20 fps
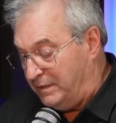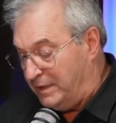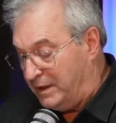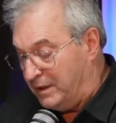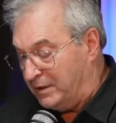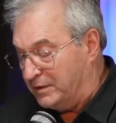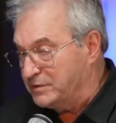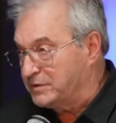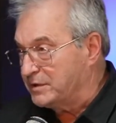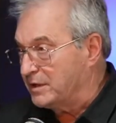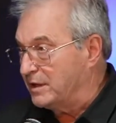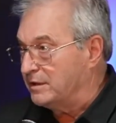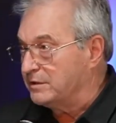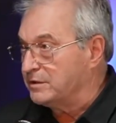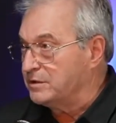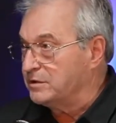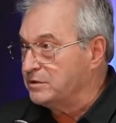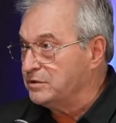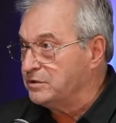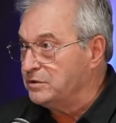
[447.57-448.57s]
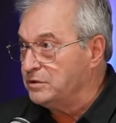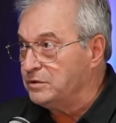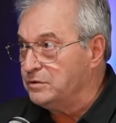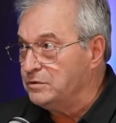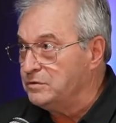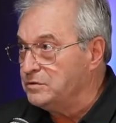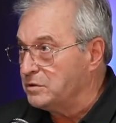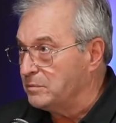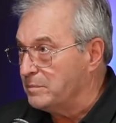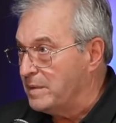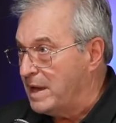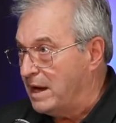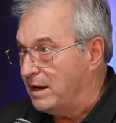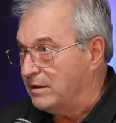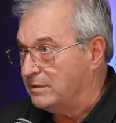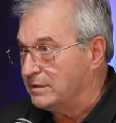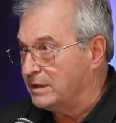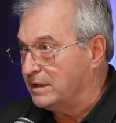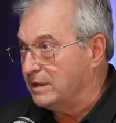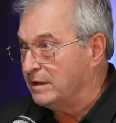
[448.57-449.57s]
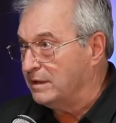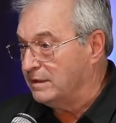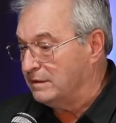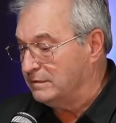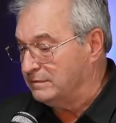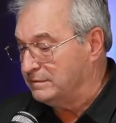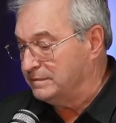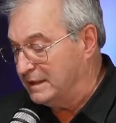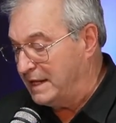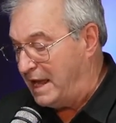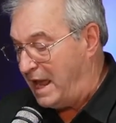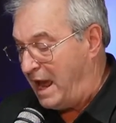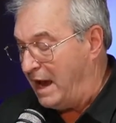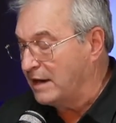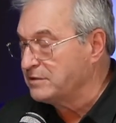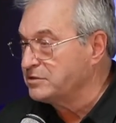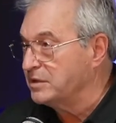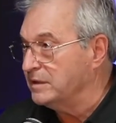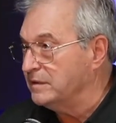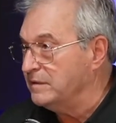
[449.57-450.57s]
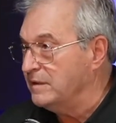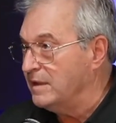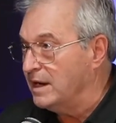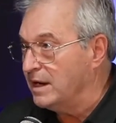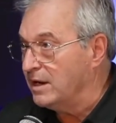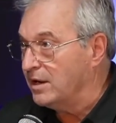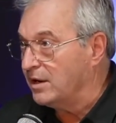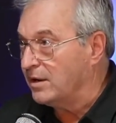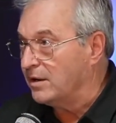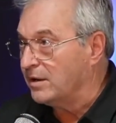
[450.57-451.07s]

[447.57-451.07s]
There's a huge amount of action there.